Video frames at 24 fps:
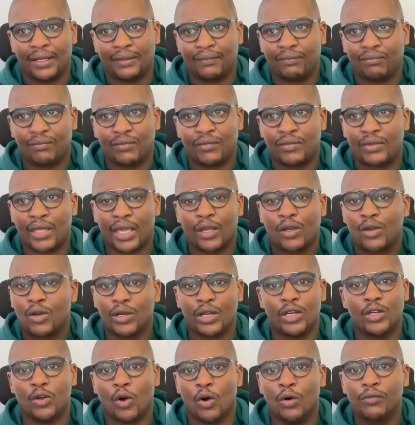they
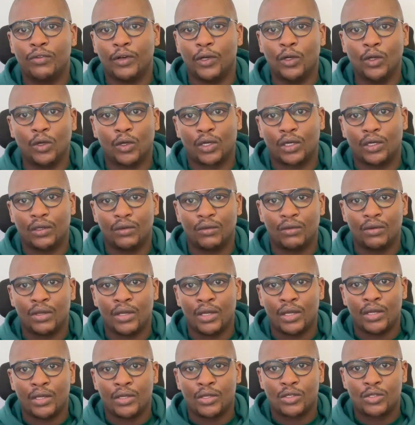couldn't overlook.
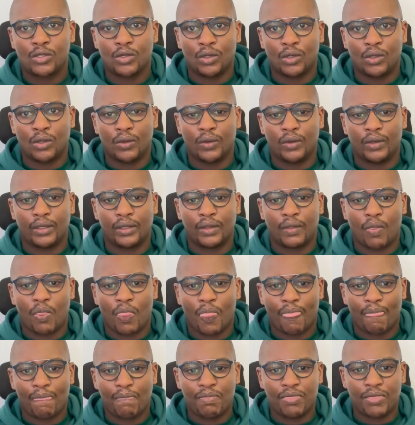So
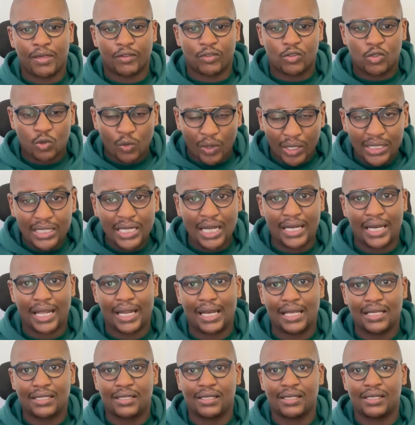the SWOT
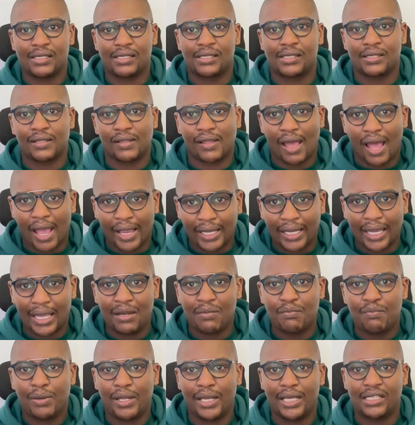analysis
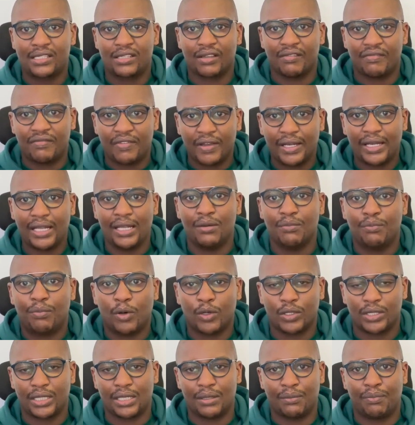again plays a very
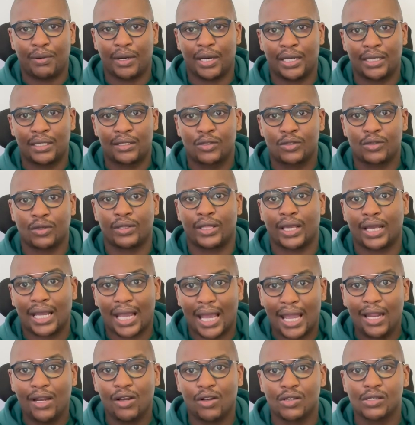important part. So the
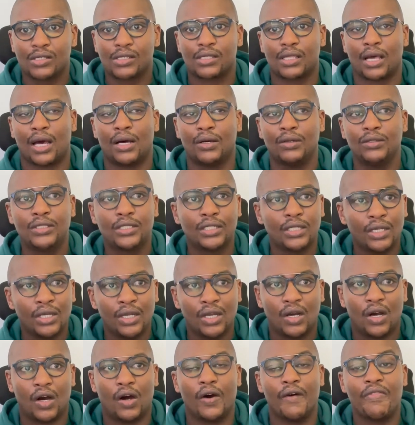guy lost out
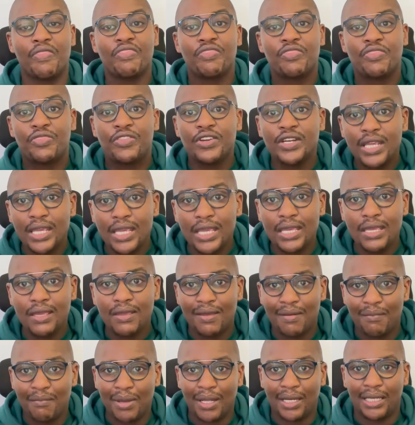on 3
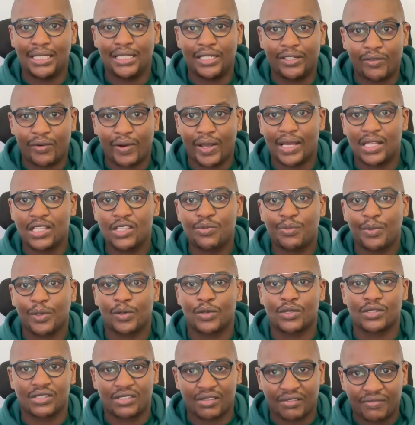million rands
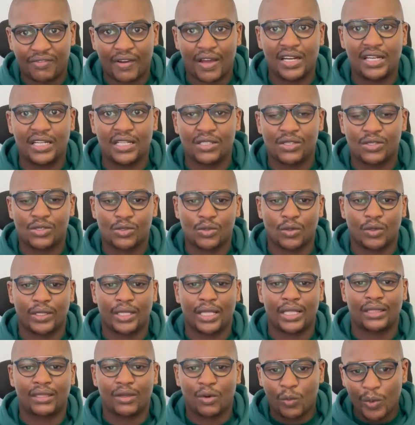because the funders saw
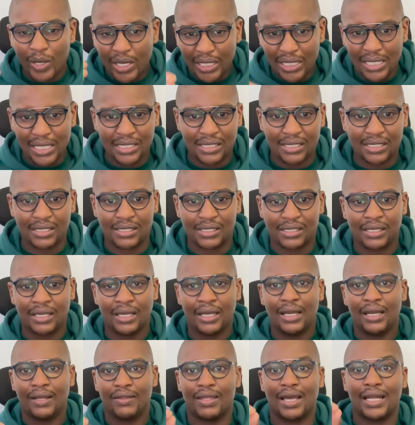that the weaknesses
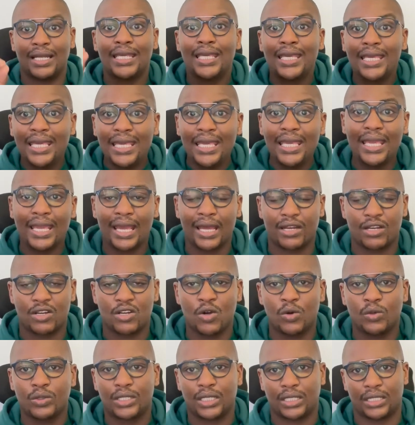that he had
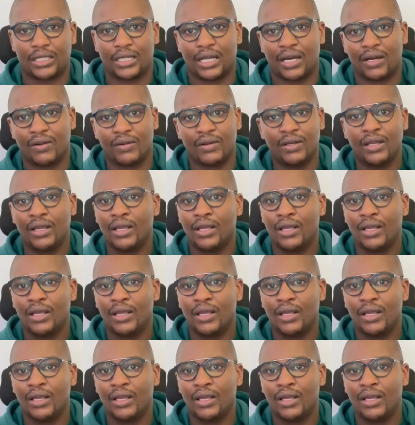noted down